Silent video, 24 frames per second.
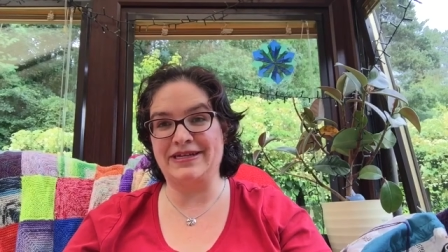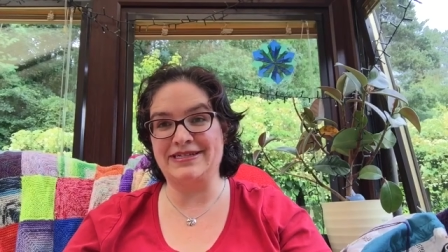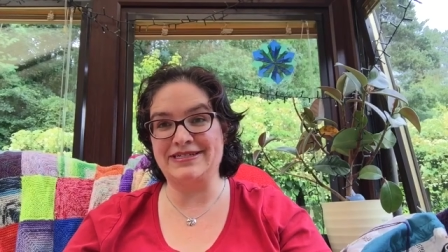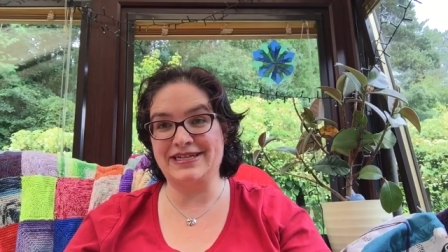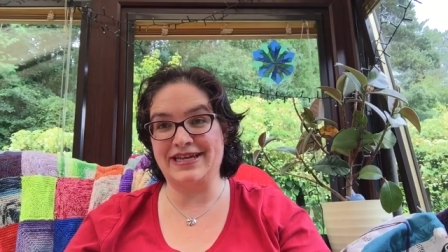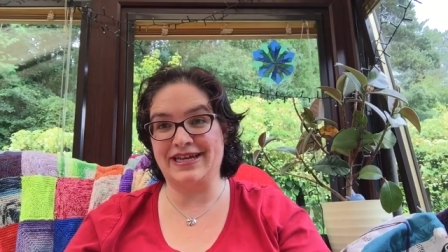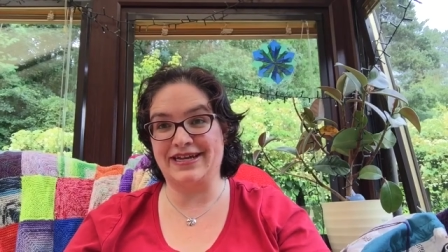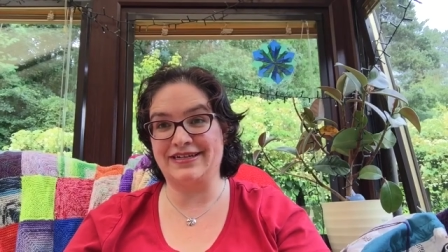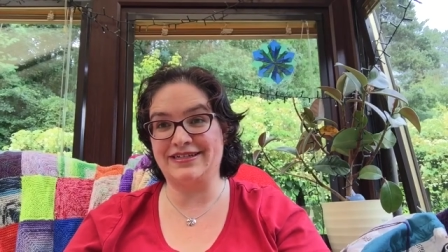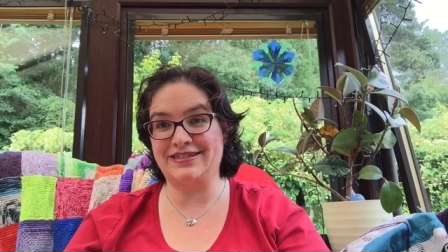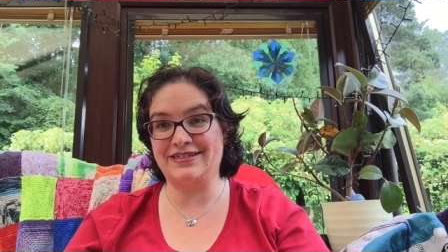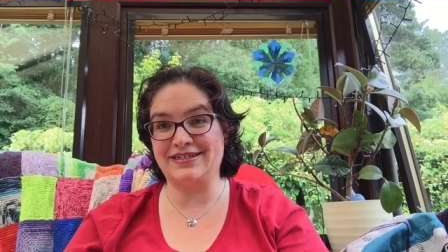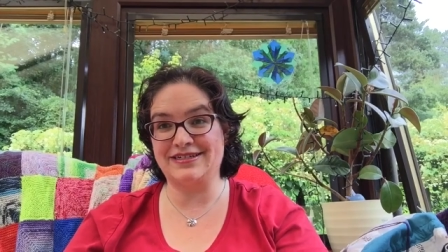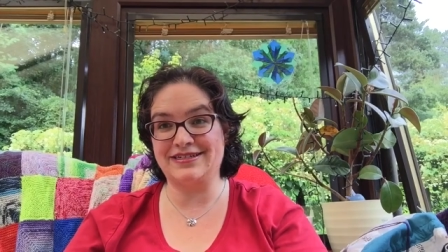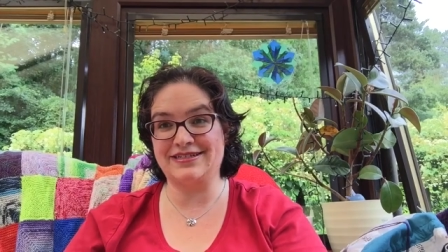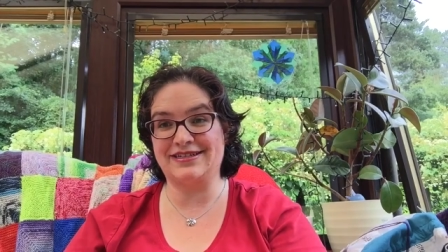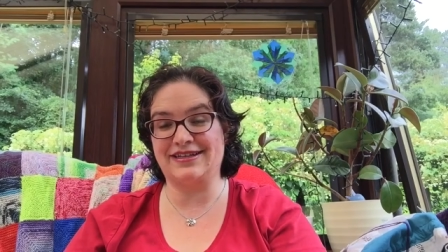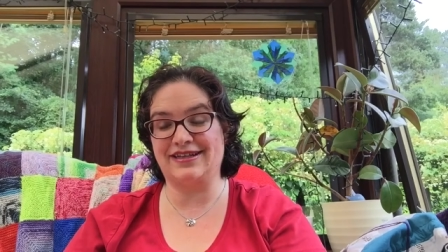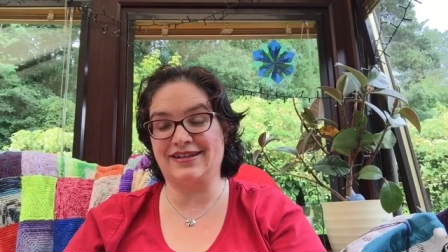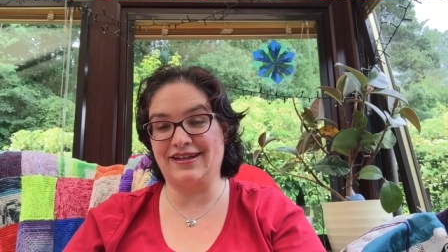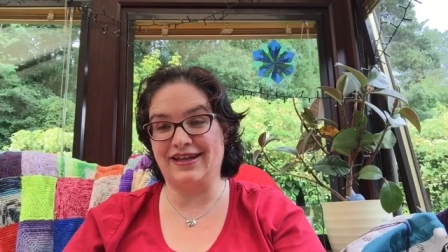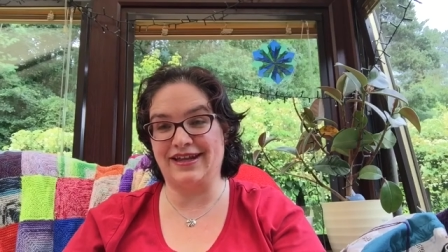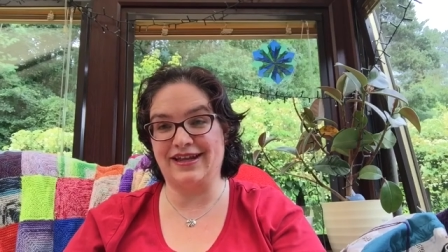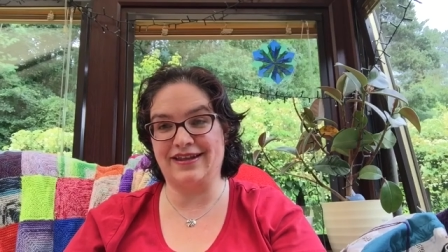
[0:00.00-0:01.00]
you can't adjust the
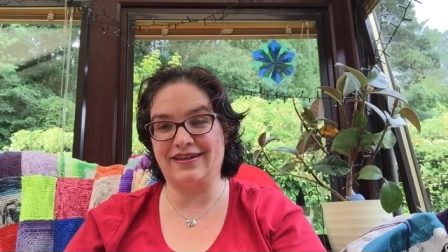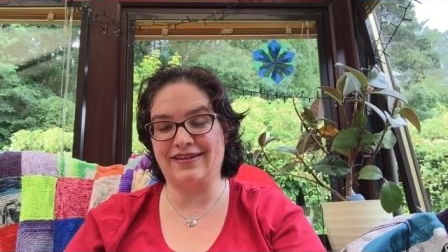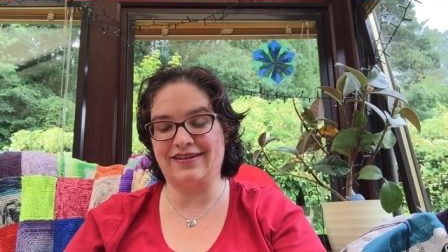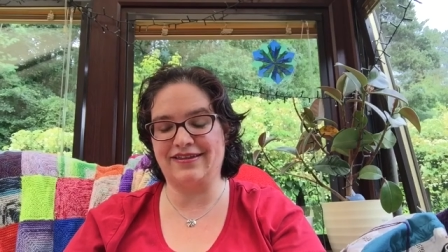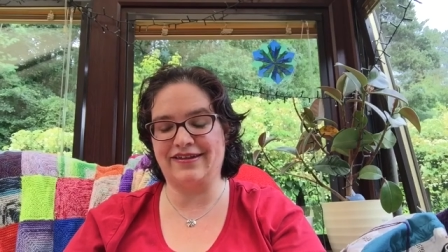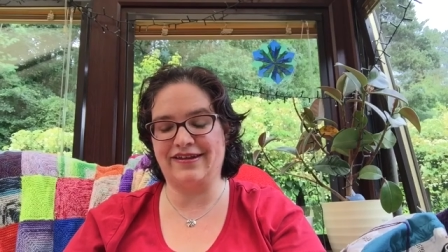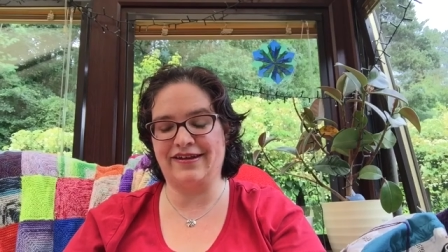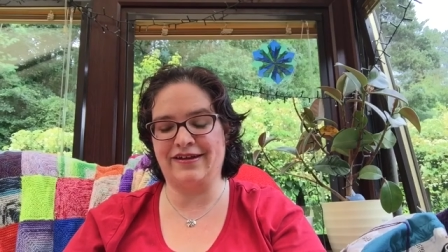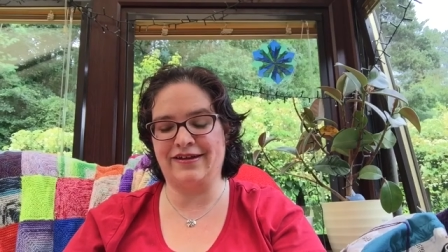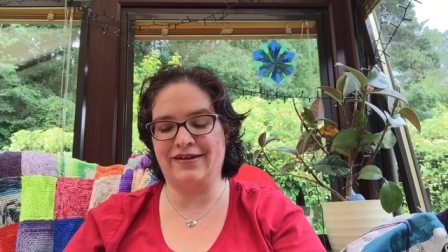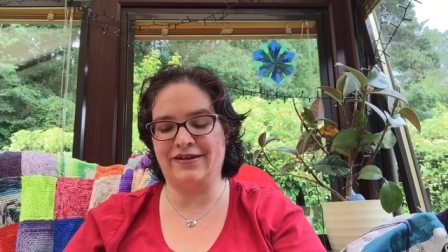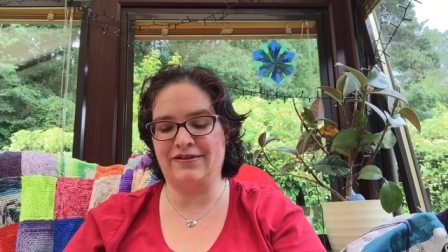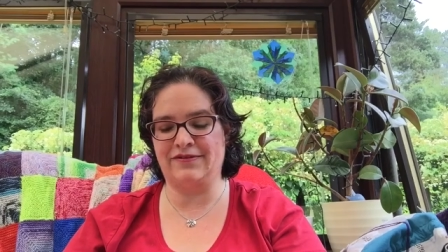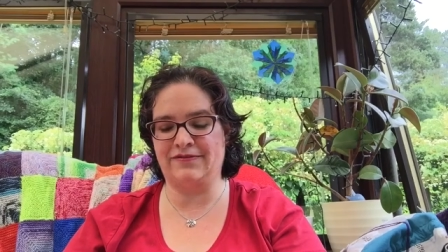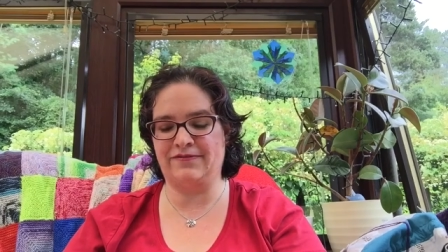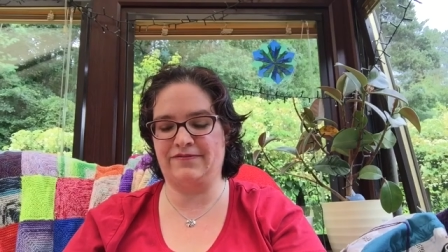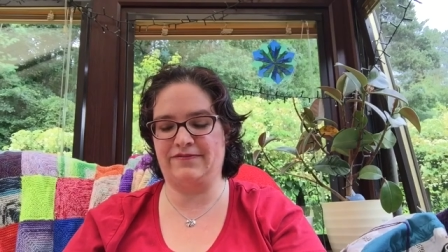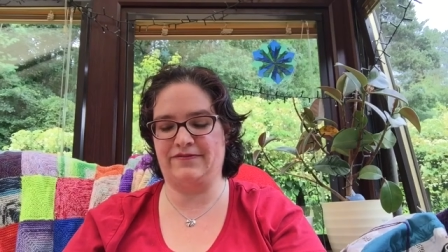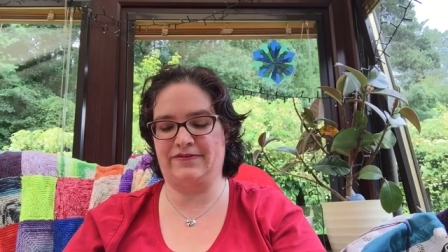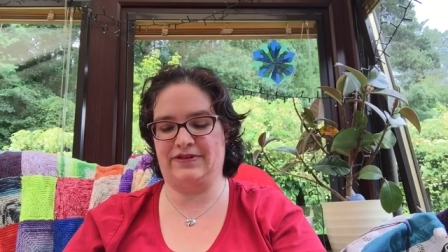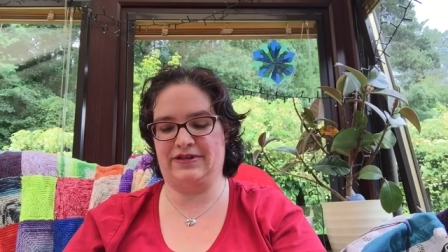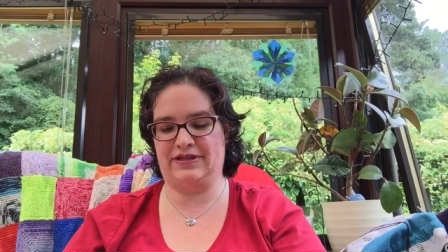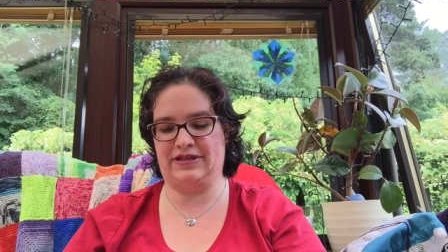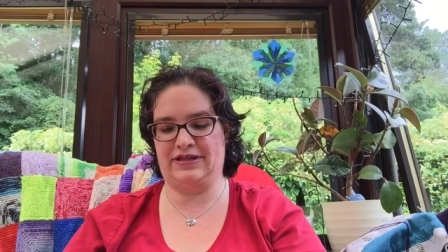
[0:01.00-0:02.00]
length of
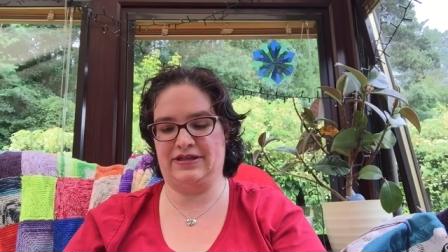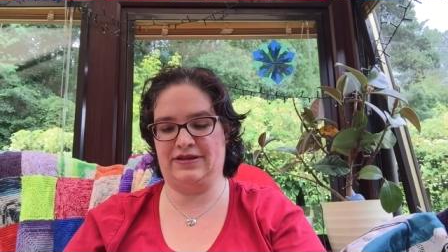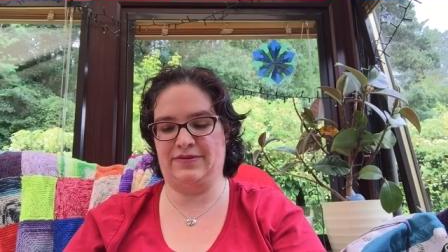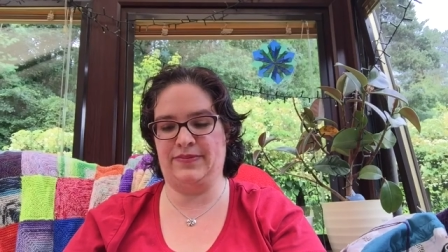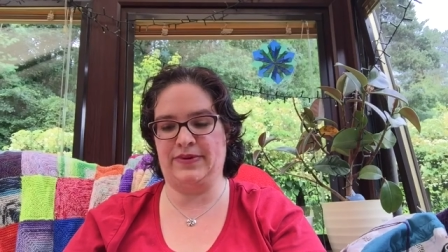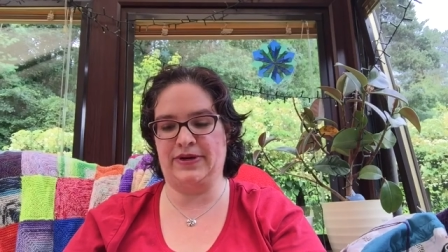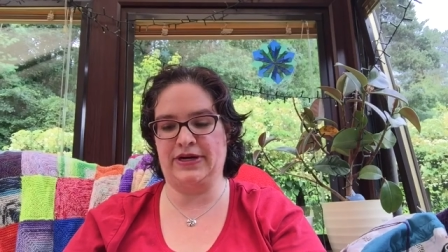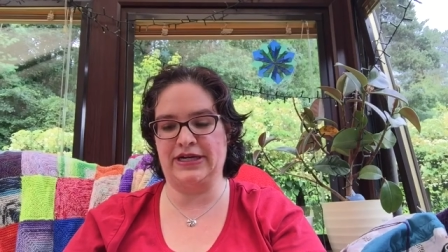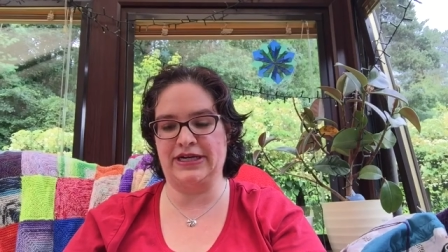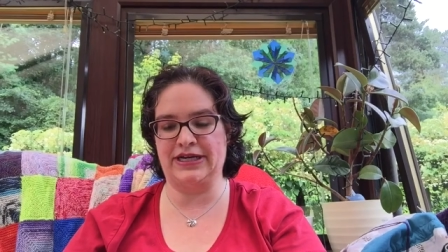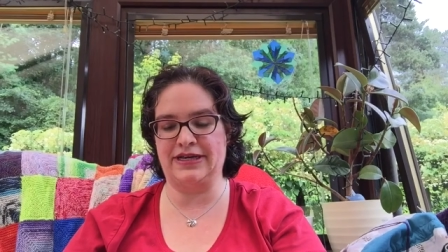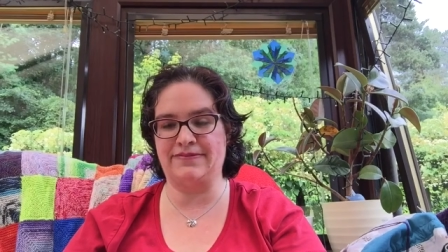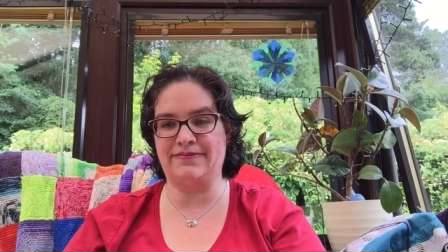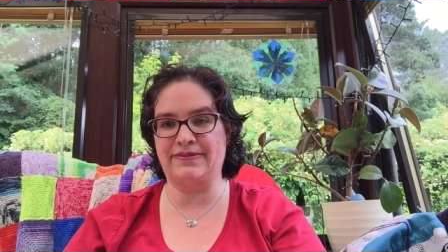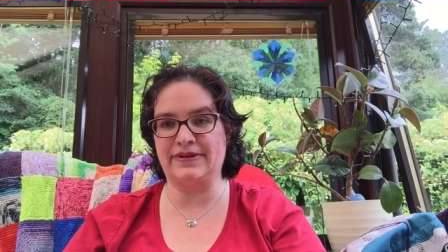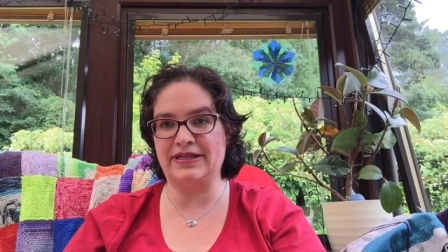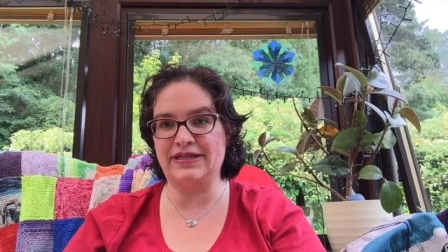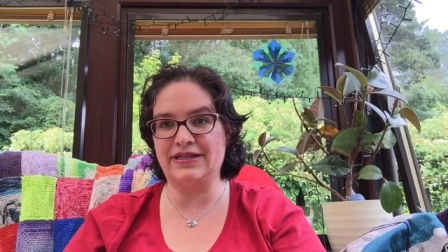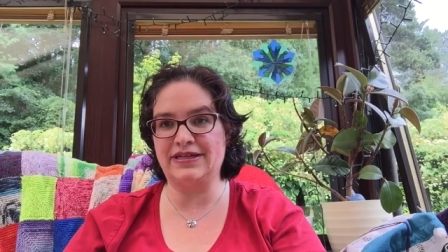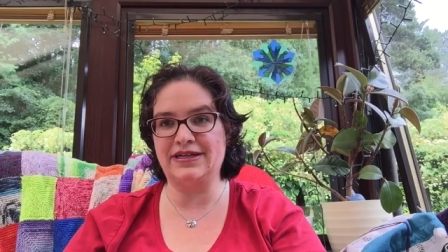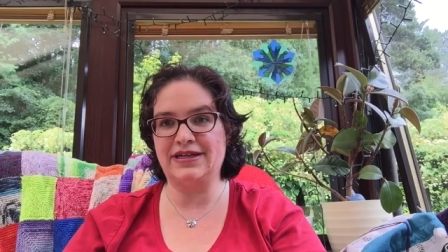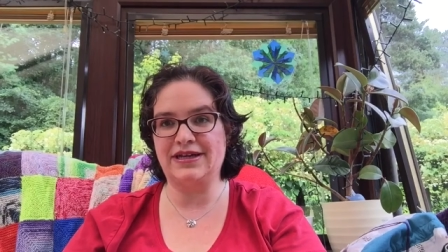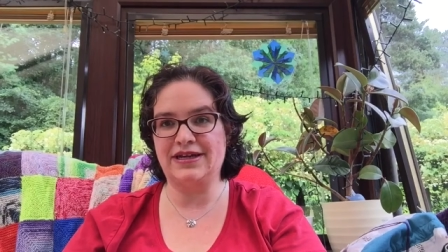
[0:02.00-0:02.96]
the body, but